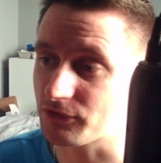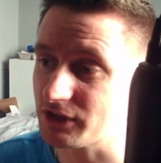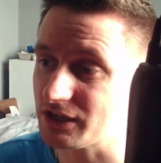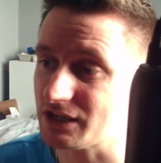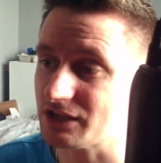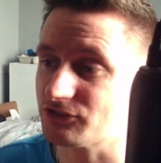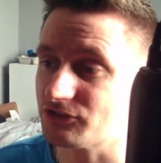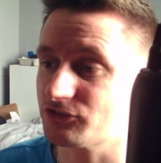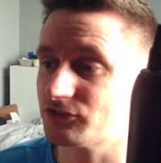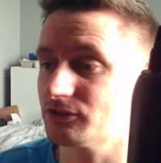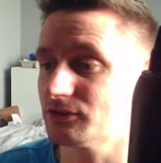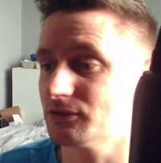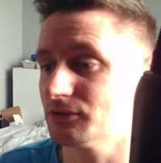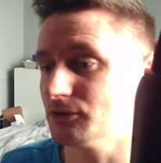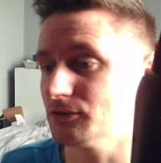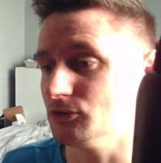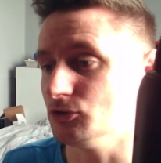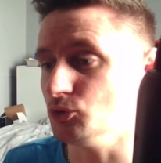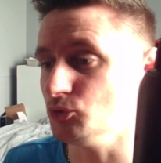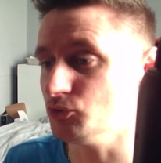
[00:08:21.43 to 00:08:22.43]
this,
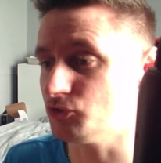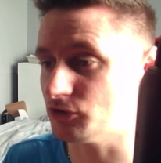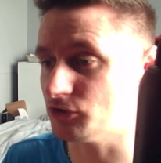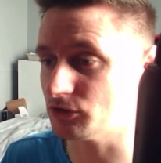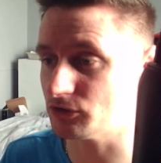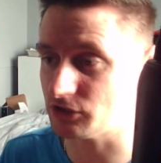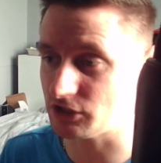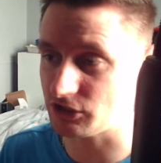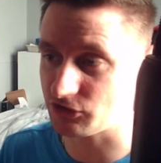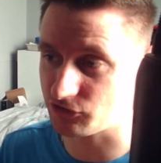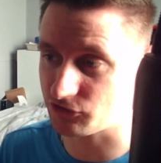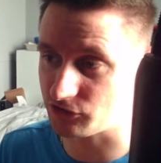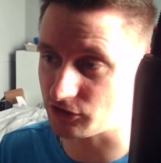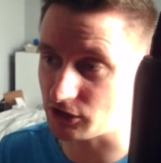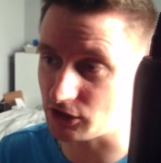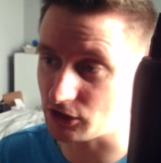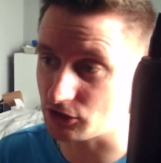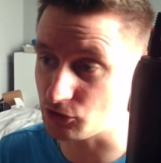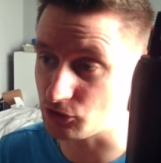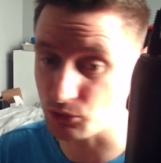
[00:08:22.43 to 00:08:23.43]
using this
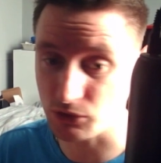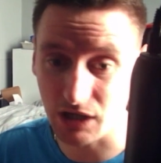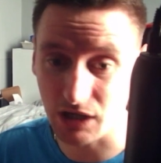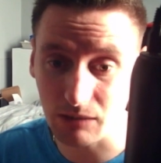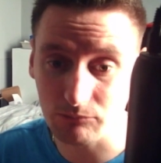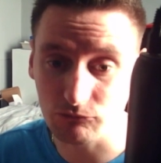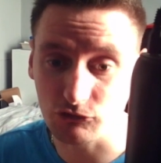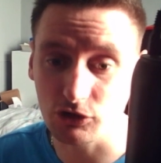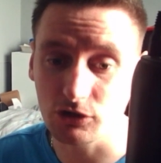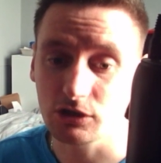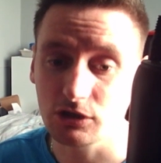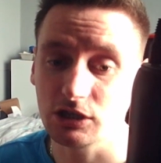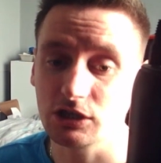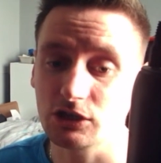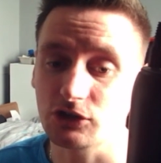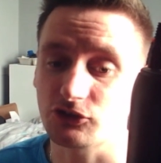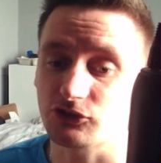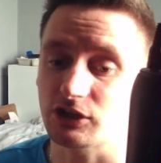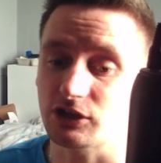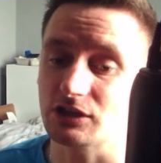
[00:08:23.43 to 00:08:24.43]
new camera, he
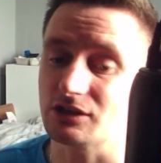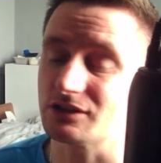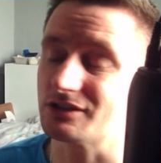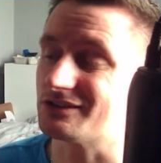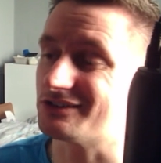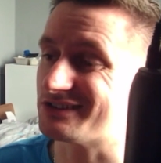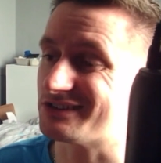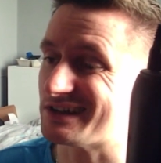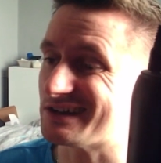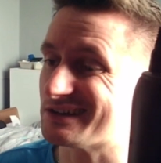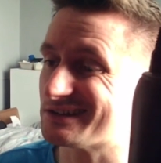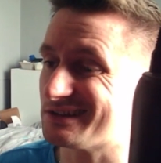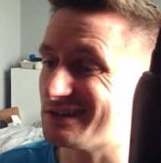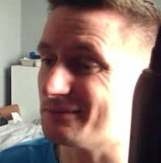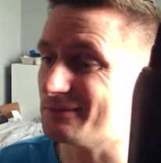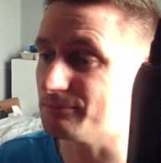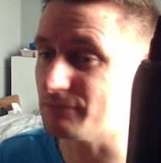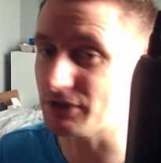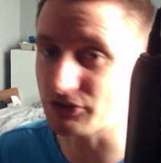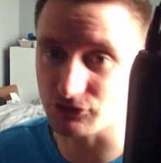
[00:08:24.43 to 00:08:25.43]
could take exact
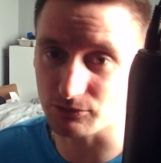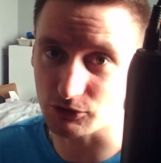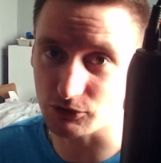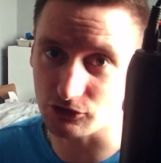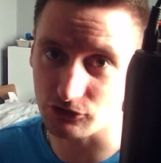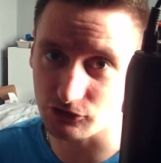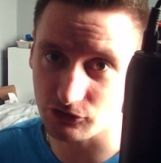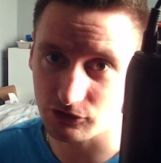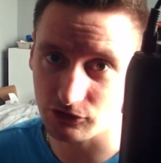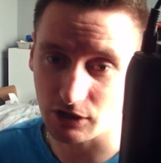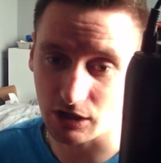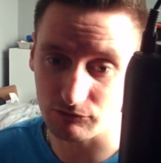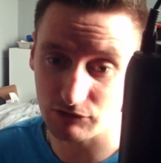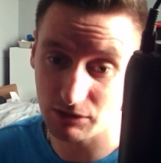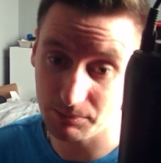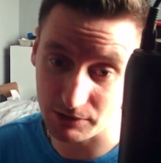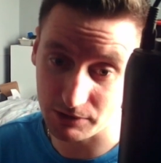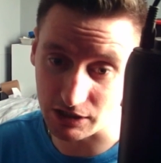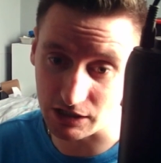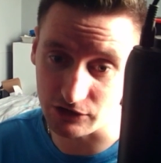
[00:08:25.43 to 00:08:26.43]
measurements and
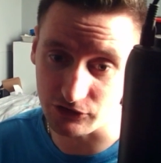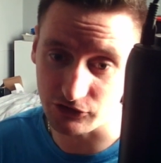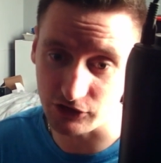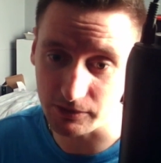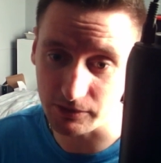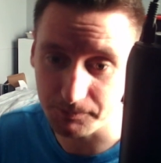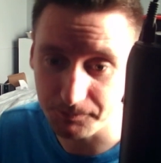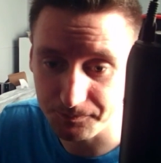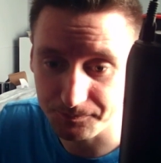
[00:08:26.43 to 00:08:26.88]
replicate it.